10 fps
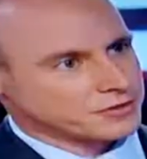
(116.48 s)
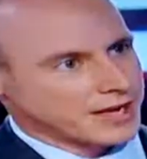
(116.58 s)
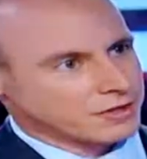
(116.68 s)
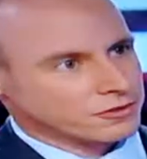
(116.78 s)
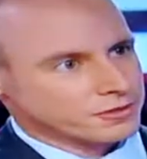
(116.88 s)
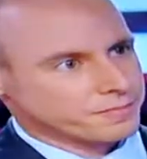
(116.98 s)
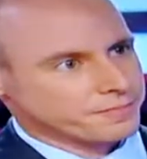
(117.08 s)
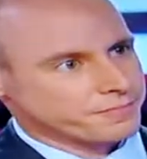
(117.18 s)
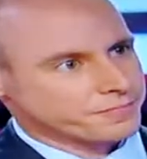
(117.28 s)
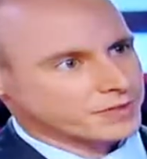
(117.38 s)
his ankle
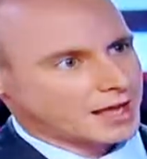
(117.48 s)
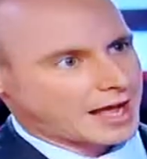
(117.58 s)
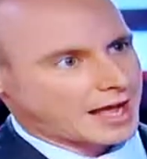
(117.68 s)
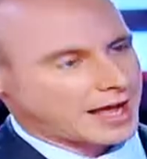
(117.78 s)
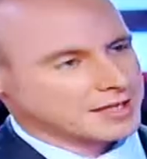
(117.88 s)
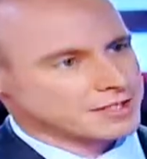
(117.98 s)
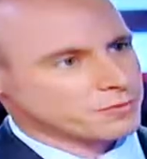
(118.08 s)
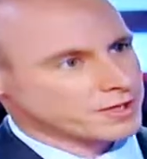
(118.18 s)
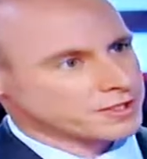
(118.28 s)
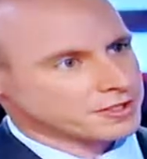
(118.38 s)
and
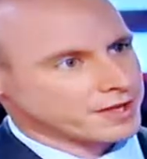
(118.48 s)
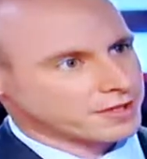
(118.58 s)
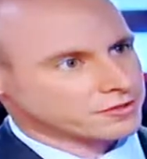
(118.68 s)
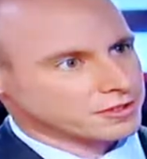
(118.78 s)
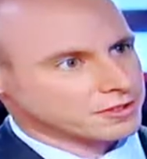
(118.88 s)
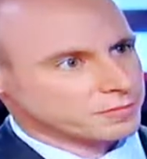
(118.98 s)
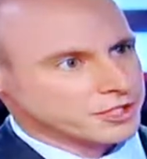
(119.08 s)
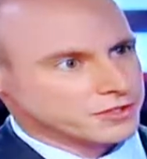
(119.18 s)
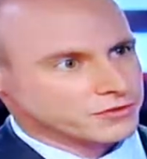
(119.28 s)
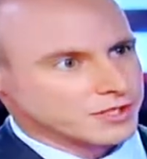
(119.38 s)
he went into the accident and
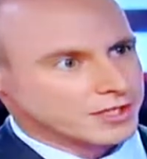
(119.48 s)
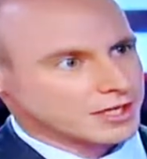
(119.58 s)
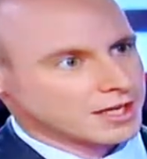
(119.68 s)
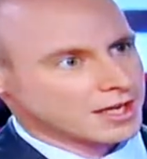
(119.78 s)
emergency.